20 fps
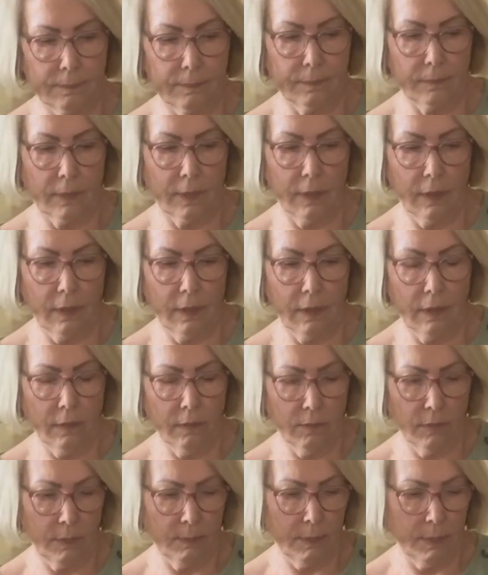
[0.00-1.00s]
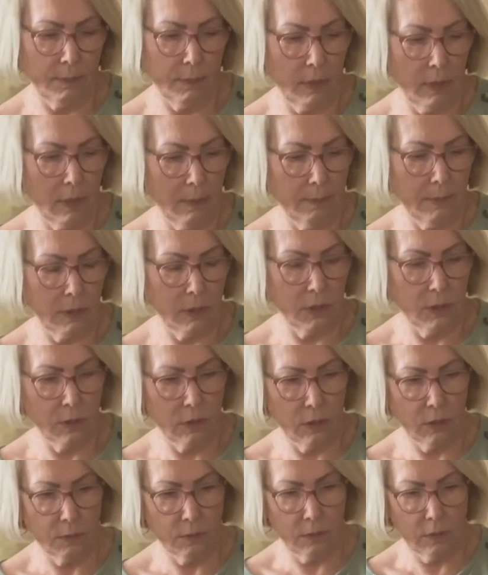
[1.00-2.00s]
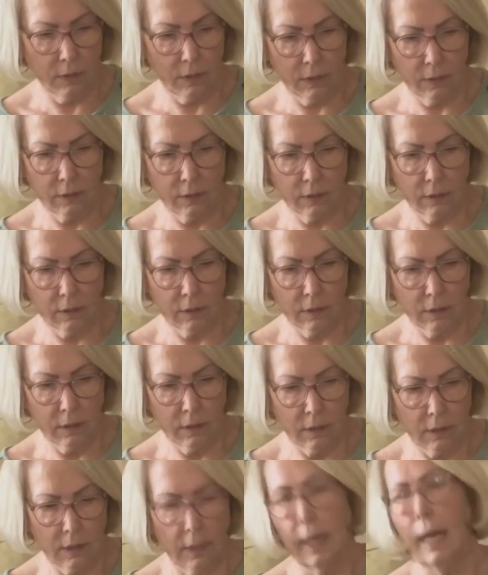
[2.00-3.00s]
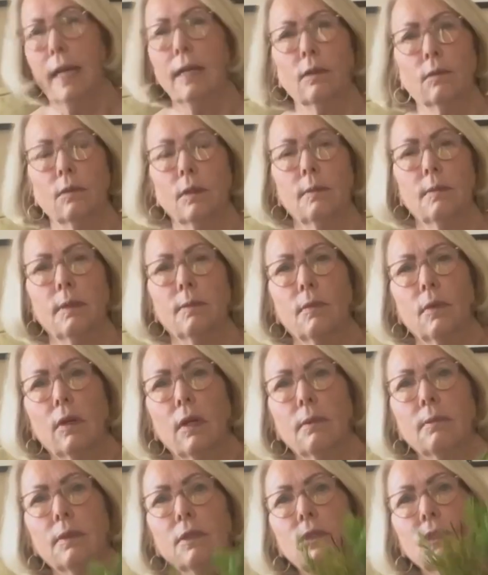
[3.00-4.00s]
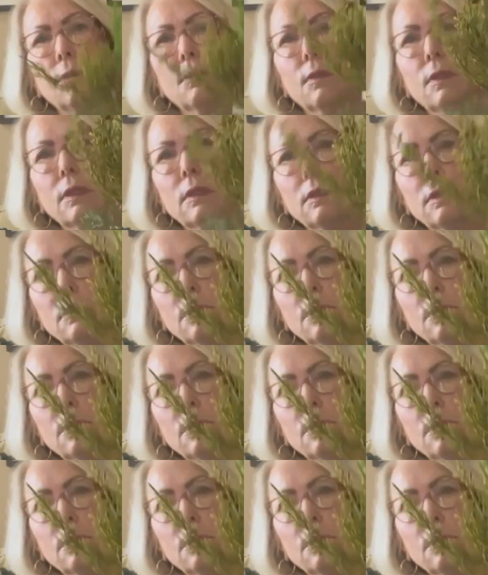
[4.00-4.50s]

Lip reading: I don't remember how much this was. I don't remember how much it was.